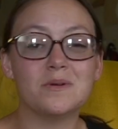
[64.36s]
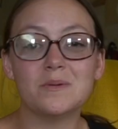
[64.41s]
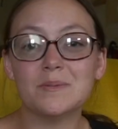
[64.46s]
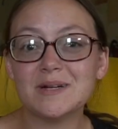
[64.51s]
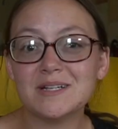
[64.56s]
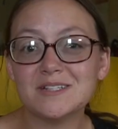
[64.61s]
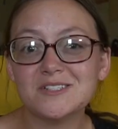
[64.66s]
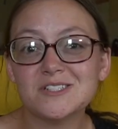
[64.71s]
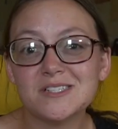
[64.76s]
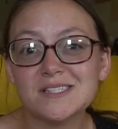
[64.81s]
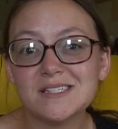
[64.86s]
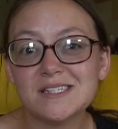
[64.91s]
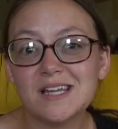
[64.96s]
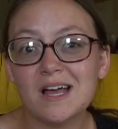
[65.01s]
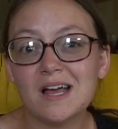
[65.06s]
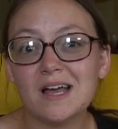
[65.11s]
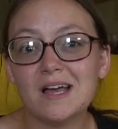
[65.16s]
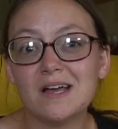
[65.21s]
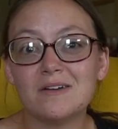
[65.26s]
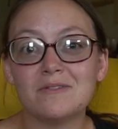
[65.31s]
a bunch of
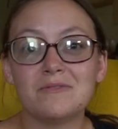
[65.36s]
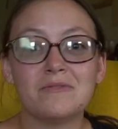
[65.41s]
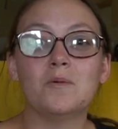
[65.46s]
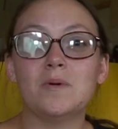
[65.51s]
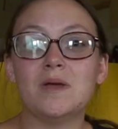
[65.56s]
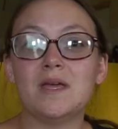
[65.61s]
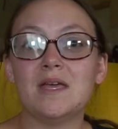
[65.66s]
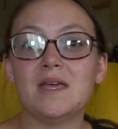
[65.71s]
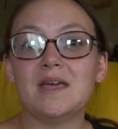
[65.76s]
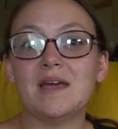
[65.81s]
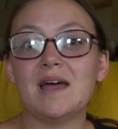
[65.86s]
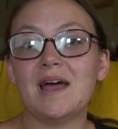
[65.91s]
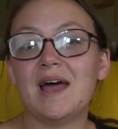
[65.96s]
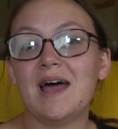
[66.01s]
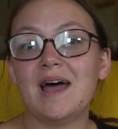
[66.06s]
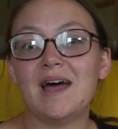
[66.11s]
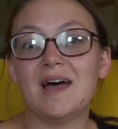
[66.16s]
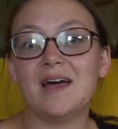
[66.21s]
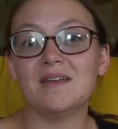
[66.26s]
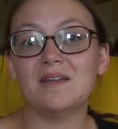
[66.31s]
stuff, we
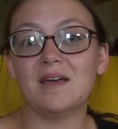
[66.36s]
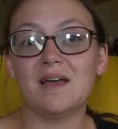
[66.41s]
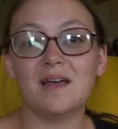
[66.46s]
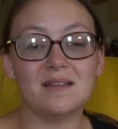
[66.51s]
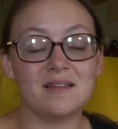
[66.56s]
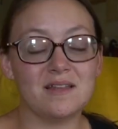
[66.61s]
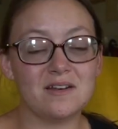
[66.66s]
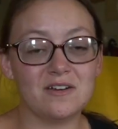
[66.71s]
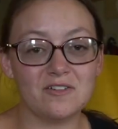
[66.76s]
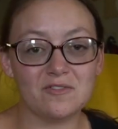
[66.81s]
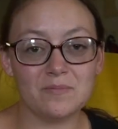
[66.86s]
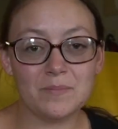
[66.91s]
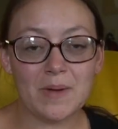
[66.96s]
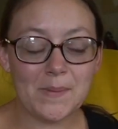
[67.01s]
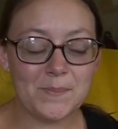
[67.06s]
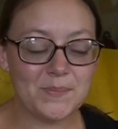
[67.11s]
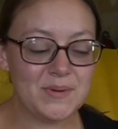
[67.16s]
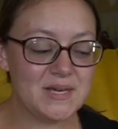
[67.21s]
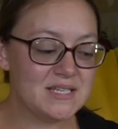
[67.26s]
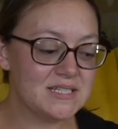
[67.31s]
had a litter of
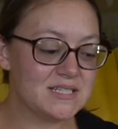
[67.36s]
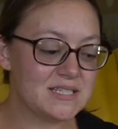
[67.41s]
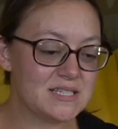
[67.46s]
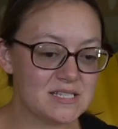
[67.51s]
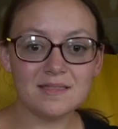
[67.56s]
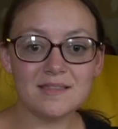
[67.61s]
puppies.